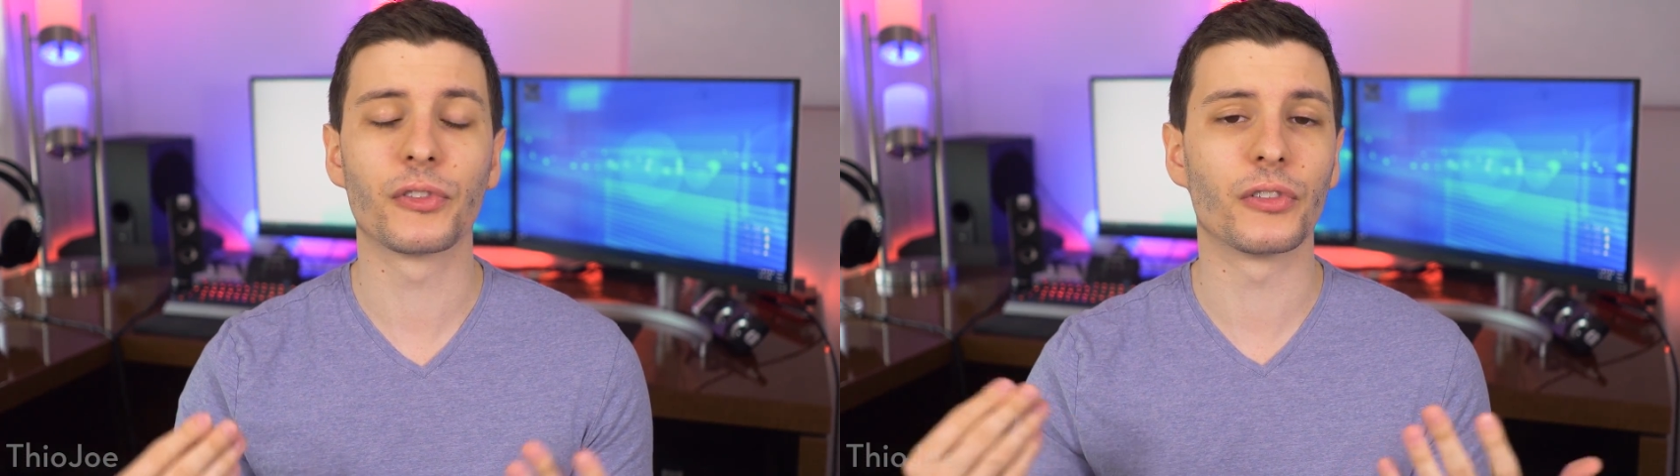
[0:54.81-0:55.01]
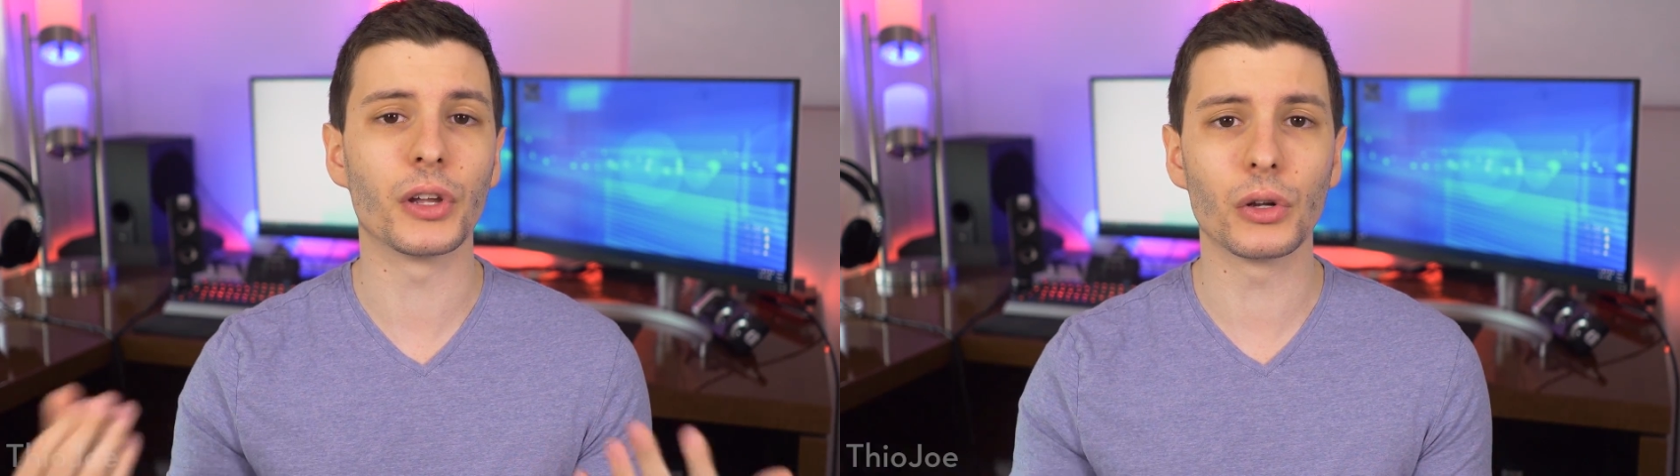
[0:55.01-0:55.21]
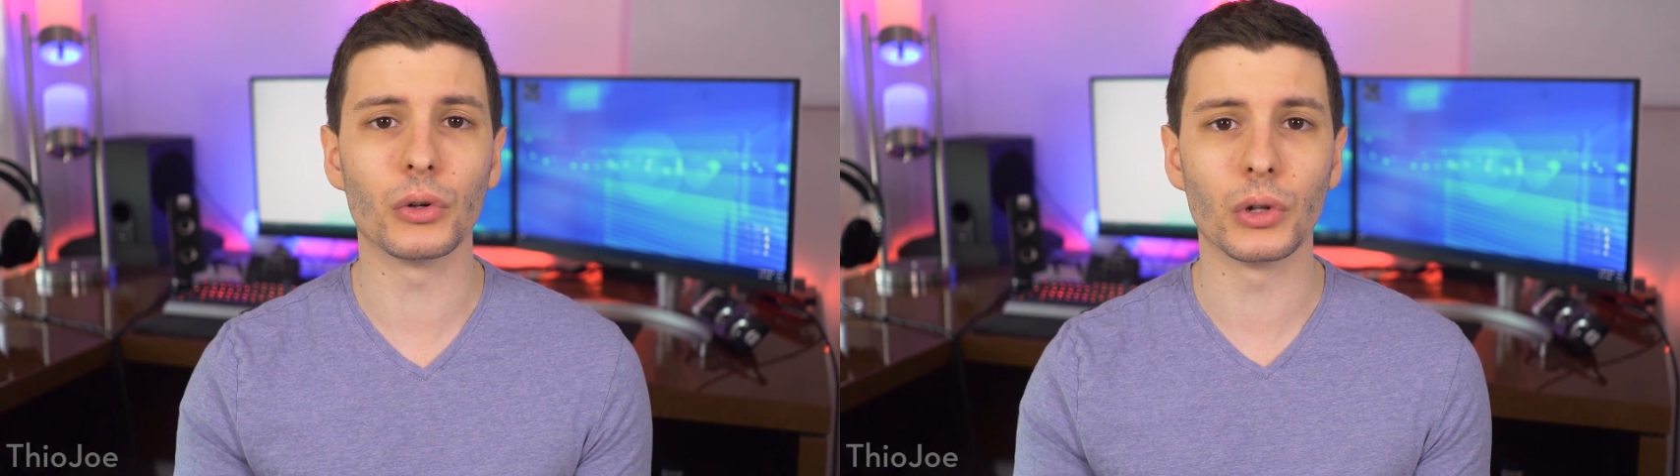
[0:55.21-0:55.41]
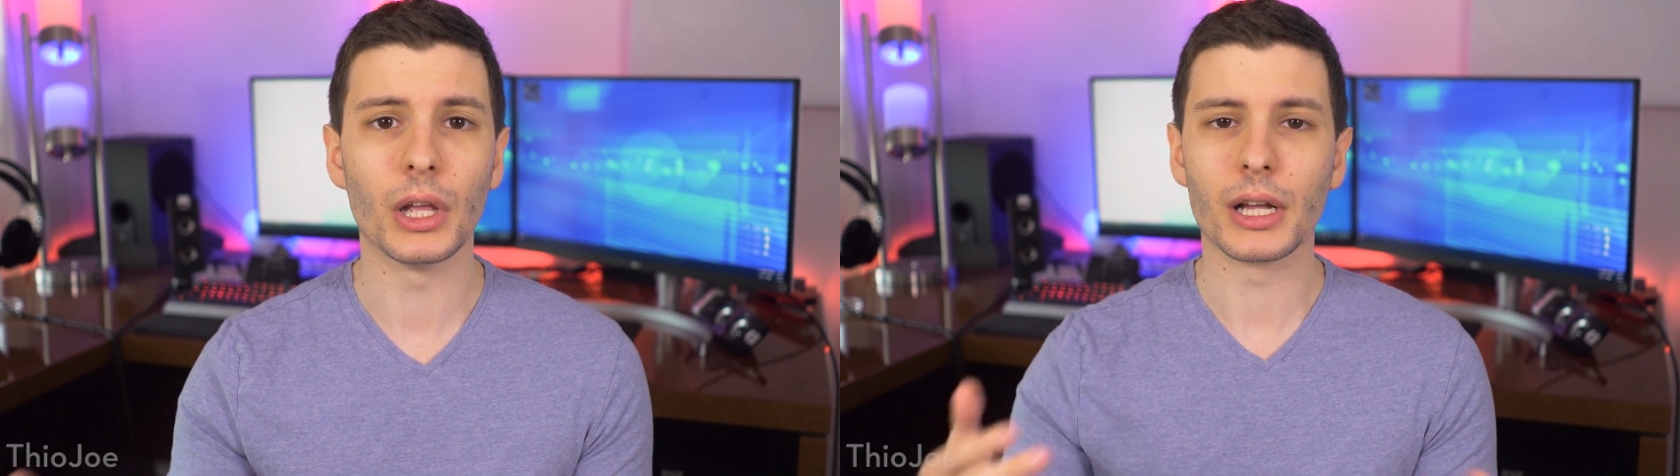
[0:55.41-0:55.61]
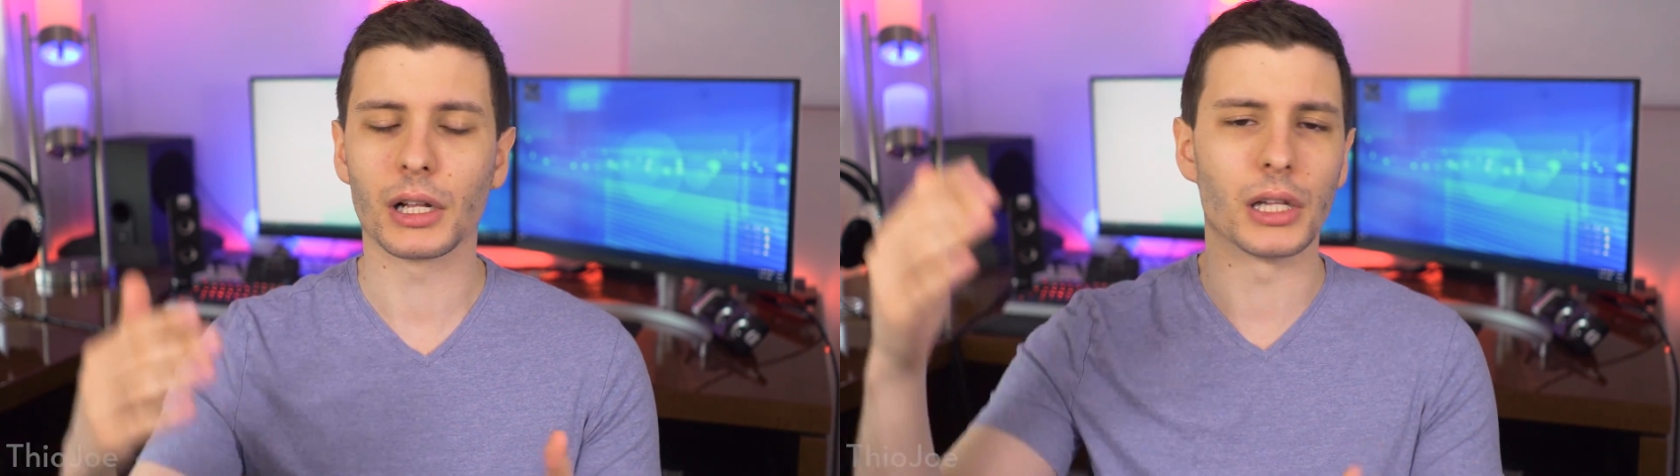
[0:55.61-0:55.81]
single
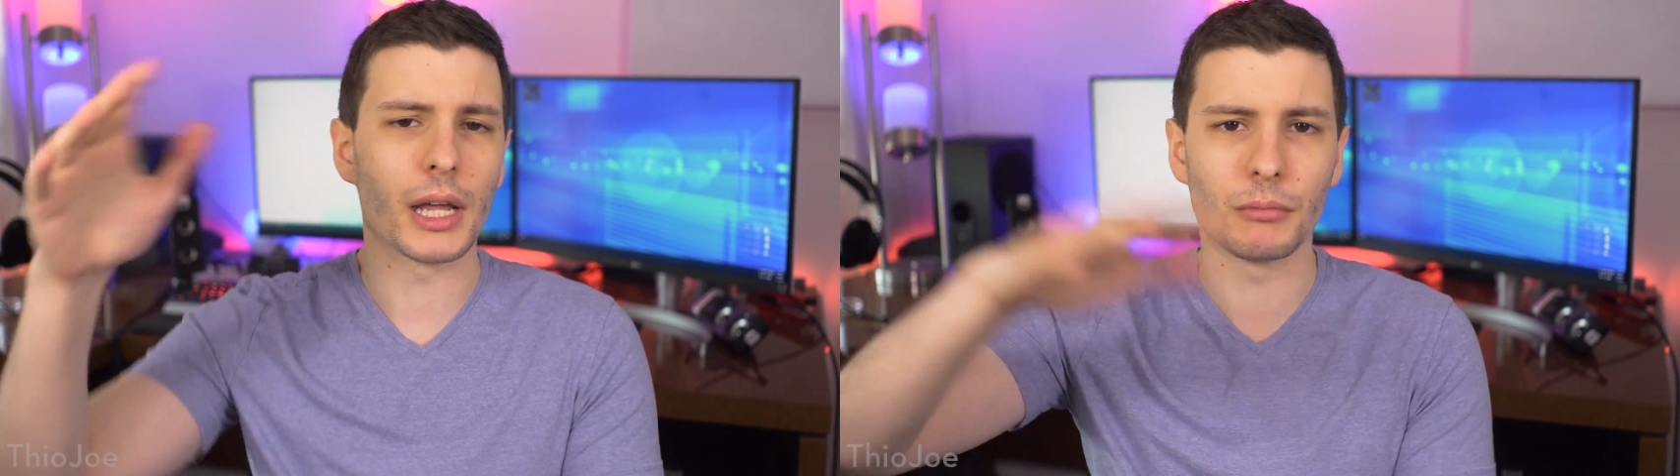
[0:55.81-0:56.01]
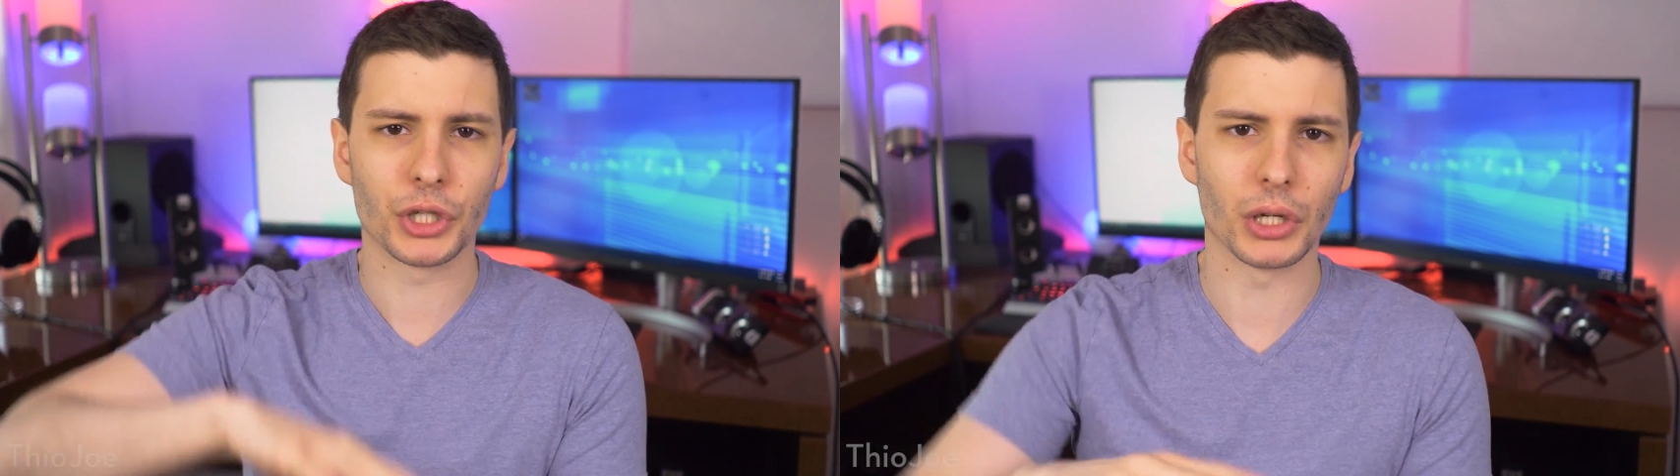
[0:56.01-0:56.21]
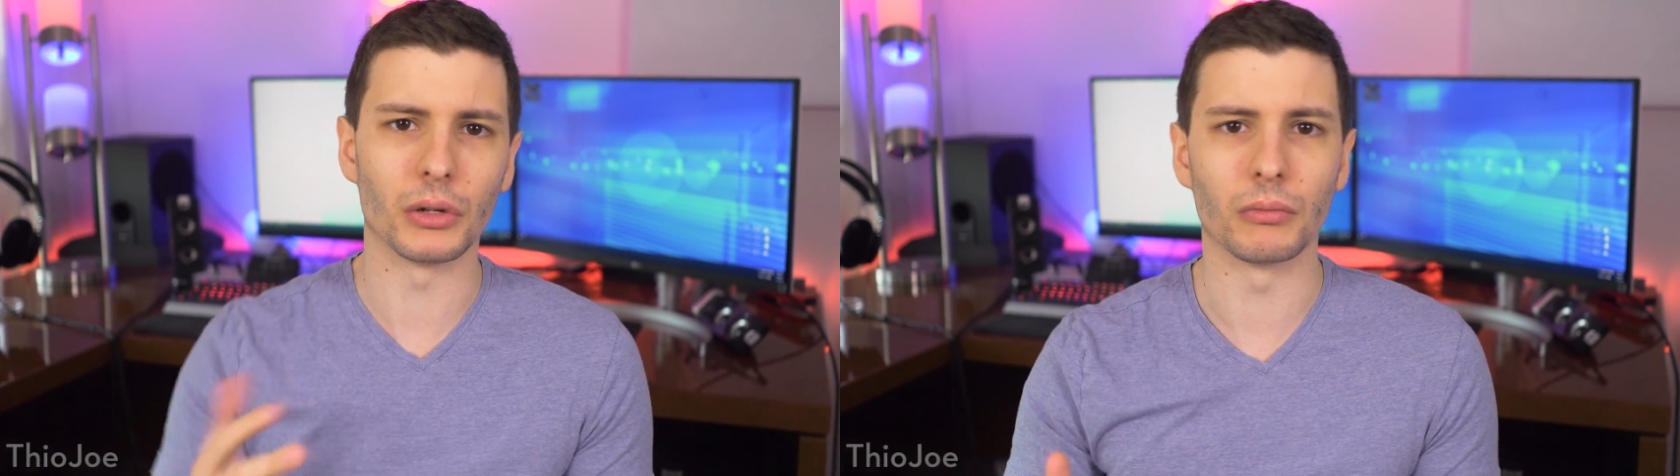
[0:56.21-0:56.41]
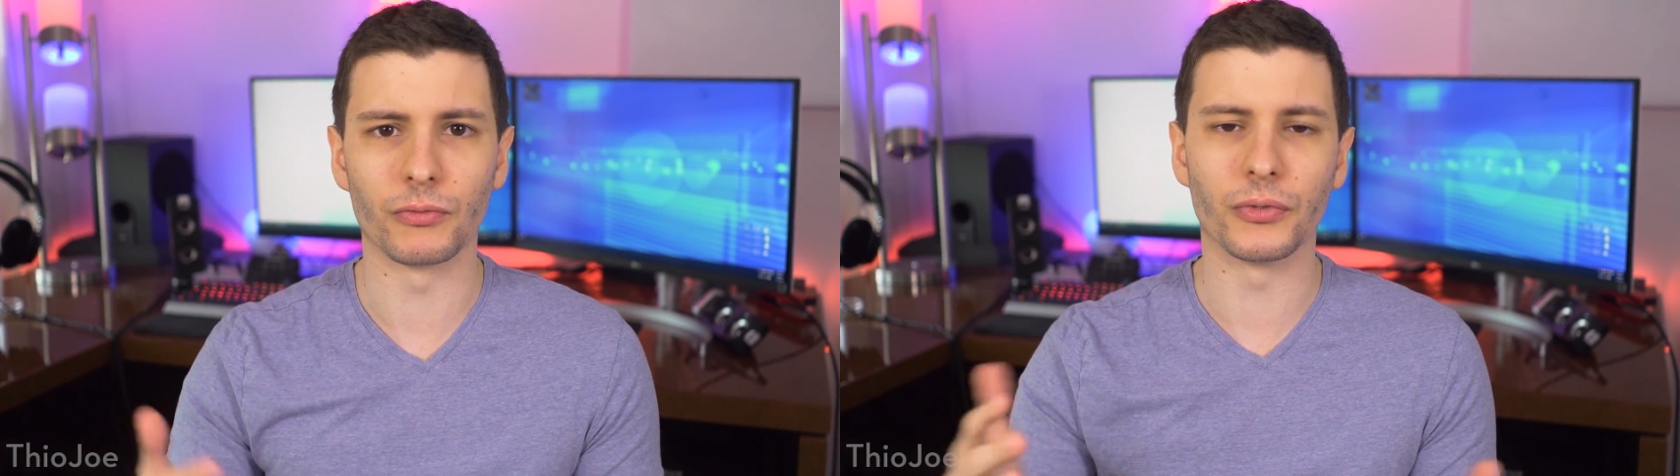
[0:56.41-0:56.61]
clamshell